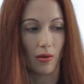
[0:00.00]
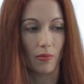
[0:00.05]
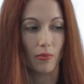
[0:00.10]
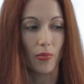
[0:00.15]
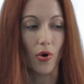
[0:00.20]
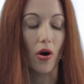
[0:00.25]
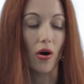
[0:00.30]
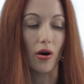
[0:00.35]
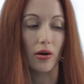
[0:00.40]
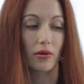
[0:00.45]

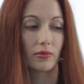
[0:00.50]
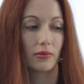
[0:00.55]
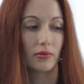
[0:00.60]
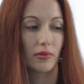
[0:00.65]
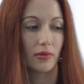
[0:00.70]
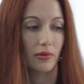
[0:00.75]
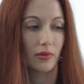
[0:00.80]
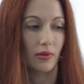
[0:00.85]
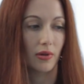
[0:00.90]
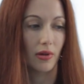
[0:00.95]
bar
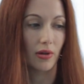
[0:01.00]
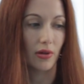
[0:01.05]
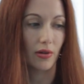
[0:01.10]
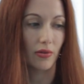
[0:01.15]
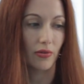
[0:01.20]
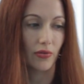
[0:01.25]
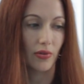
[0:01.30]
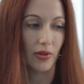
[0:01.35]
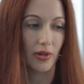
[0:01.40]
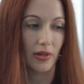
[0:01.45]

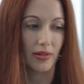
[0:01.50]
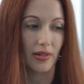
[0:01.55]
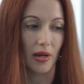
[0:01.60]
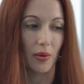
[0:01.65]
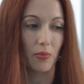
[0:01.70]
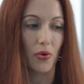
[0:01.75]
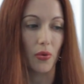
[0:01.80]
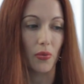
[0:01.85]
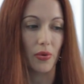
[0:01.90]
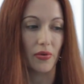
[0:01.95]
of the
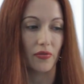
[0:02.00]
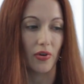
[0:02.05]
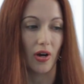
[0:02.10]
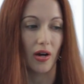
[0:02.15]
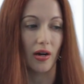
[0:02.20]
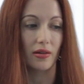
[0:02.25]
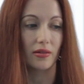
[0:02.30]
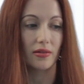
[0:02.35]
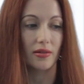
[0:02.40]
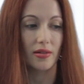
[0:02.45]
example, we've
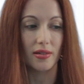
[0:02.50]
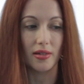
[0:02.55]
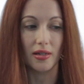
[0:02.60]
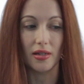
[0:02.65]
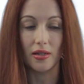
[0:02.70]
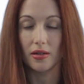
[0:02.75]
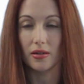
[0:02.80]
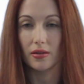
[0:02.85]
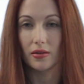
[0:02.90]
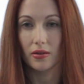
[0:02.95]
got
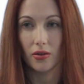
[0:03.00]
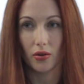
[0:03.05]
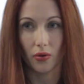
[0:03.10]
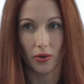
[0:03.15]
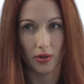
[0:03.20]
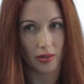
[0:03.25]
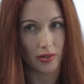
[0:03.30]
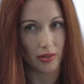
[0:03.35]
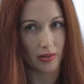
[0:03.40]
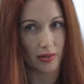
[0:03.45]
C
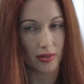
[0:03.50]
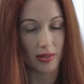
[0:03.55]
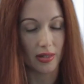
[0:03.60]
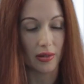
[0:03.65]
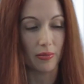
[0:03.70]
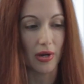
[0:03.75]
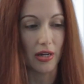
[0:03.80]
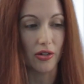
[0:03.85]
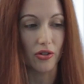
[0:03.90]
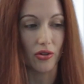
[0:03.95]
going to
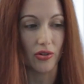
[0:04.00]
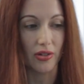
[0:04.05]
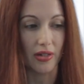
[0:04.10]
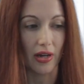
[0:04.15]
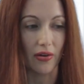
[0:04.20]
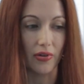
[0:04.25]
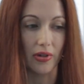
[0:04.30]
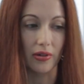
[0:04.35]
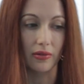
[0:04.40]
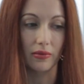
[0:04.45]
C major
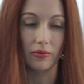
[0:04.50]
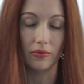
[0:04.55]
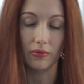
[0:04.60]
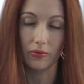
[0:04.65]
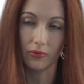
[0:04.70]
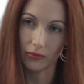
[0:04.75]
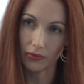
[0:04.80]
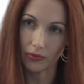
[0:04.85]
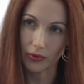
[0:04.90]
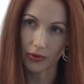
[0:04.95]
7
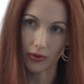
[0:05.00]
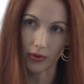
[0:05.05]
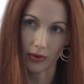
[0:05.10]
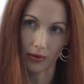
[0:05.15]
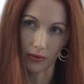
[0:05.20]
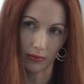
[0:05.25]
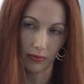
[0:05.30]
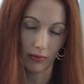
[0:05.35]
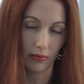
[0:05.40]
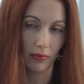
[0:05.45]
with the
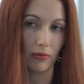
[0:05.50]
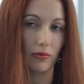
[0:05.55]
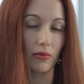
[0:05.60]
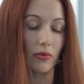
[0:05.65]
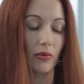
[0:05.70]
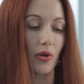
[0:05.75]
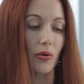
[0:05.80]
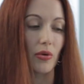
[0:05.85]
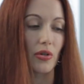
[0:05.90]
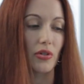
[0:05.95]

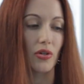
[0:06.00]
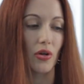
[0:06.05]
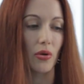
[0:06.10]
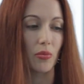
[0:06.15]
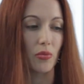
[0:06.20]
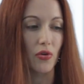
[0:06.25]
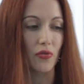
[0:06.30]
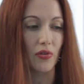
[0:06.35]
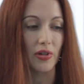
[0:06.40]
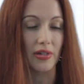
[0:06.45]
lowest note
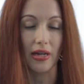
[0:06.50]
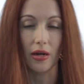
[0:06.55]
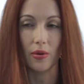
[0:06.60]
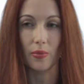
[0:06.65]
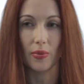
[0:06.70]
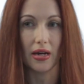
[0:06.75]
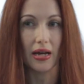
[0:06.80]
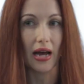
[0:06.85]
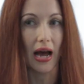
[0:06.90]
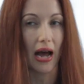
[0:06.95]
moving down
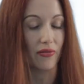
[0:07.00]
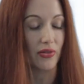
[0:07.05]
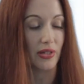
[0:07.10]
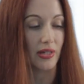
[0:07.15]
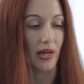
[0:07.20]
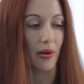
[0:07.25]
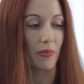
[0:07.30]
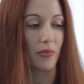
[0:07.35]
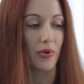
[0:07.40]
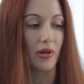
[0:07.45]
by a half
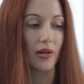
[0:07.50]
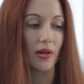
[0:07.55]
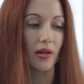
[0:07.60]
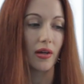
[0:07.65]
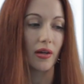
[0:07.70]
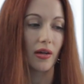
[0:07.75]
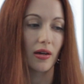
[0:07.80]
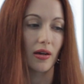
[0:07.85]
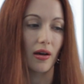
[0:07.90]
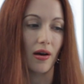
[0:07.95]
step.
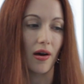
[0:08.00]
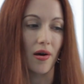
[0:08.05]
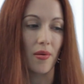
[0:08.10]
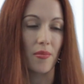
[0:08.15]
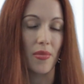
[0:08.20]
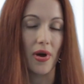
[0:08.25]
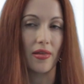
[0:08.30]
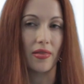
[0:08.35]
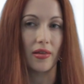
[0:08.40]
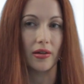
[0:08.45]

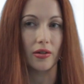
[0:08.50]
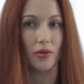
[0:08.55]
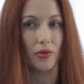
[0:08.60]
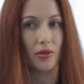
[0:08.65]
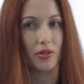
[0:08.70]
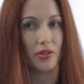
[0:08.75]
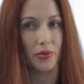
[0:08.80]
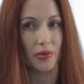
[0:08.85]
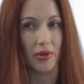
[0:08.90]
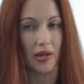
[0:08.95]
And then
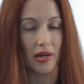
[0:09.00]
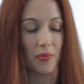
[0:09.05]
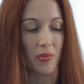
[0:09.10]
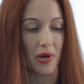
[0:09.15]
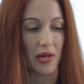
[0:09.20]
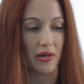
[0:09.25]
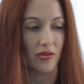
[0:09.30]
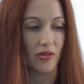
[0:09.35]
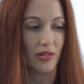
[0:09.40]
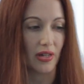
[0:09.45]
going to an A
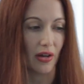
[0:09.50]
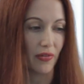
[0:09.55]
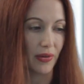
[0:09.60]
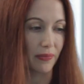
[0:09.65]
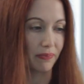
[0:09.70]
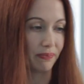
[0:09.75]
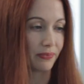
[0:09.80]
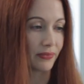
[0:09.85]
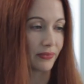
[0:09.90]
minor 7.